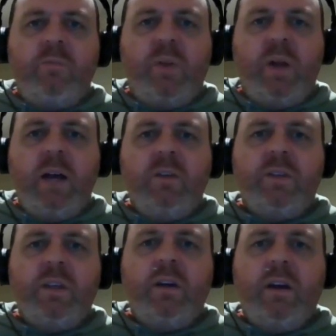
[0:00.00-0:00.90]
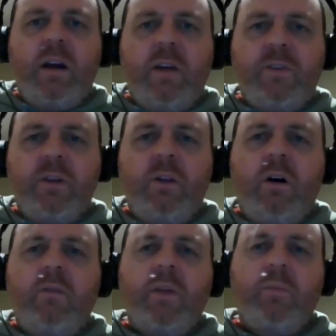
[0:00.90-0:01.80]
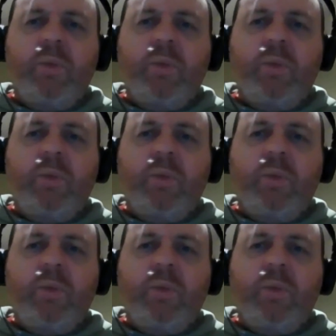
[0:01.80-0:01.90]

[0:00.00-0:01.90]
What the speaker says: of players that are still alive are the